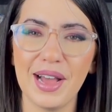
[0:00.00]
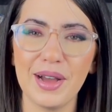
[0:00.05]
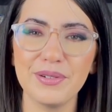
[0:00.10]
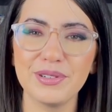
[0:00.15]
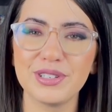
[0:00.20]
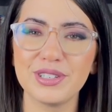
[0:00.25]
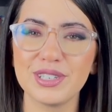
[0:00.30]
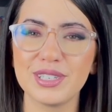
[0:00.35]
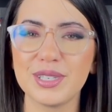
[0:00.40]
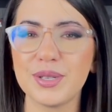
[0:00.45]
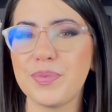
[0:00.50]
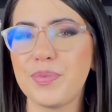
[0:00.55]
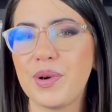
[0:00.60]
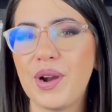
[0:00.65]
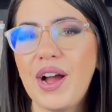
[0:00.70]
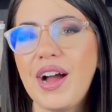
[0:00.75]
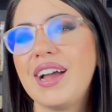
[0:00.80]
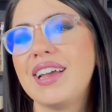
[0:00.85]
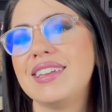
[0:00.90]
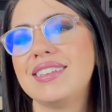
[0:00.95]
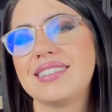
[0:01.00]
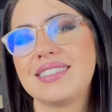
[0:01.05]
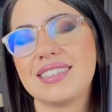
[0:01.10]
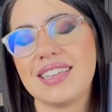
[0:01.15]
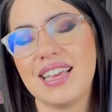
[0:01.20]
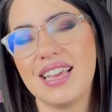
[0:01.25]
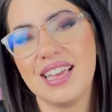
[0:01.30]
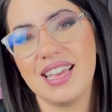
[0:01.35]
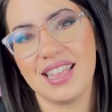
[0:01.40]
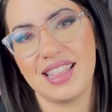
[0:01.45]
I, was just surprised
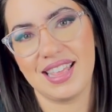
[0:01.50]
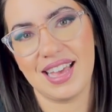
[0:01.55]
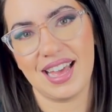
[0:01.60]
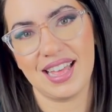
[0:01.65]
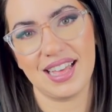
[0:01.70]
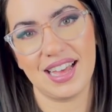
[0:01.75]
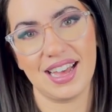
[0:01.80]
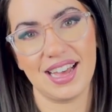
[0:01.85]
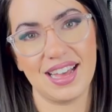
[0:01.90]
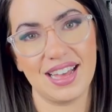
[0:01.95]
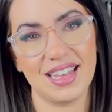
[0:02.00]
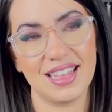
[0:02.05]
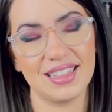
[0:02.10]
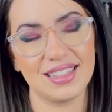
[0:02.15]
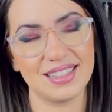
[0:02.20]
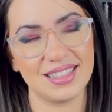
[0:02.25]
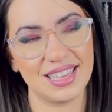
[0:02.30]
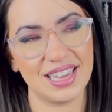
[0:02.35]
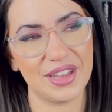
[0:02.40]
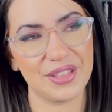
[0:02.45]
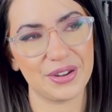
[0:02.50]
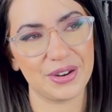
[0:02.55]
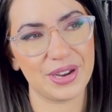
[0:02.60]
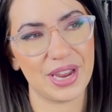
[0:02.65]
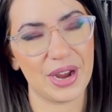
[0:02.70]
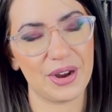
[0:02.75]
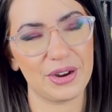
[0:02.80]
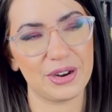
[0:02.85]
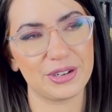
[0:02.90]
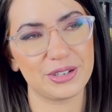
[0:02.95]
that uh, the other
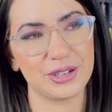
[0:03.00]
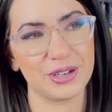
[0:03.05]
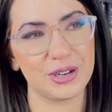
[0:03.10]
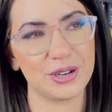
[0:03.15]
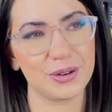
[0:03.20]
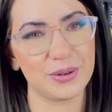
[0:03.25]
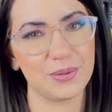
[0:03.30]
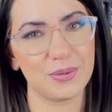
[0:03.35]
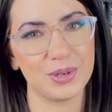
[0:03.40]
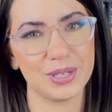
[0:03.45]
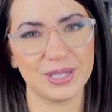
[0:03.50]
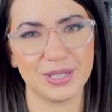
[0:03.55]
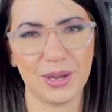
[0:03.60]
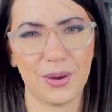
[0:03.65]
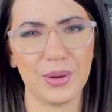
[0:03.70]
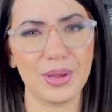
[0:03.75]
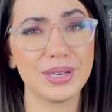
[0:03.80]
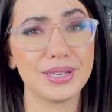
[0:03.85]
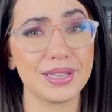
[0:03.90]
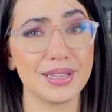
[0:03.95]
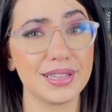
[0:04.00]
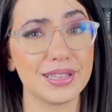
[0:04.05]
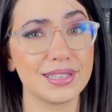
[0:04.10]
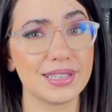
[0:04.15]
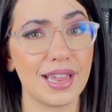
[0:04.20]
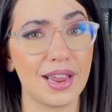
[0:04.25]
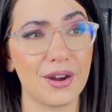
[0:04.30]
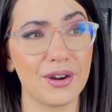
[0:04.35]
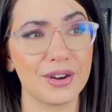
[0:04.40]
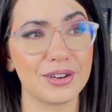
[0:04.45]
character was so into this
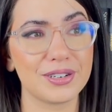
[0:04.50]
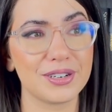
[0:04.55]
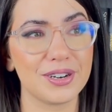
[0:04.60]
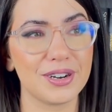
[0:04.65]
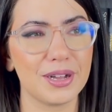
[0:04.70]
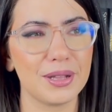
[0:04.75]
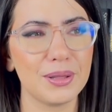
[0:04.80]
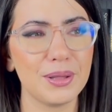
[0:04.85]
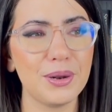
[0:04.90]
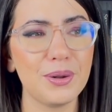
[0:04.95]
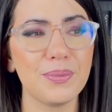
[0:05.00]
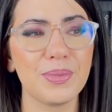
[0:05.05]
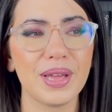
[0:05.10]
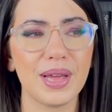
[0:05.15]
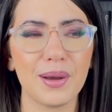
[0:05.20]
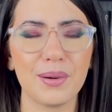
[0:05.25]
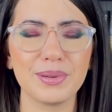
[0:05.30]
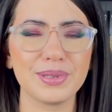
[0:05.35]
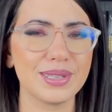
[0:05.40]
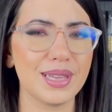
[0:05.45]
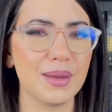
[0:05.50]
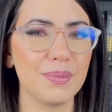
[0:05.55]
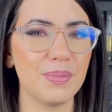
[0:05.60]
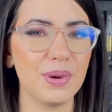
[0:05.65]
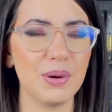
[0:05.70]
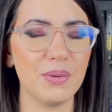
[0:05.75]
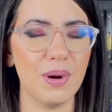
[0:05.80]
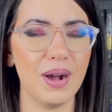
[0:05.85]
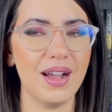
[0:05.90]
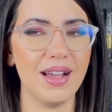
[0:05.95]
character a little bit. I was like,
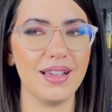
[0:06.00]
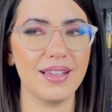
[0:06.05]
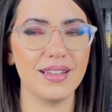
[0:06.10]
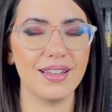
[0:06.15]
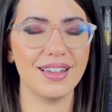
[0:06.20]
but why?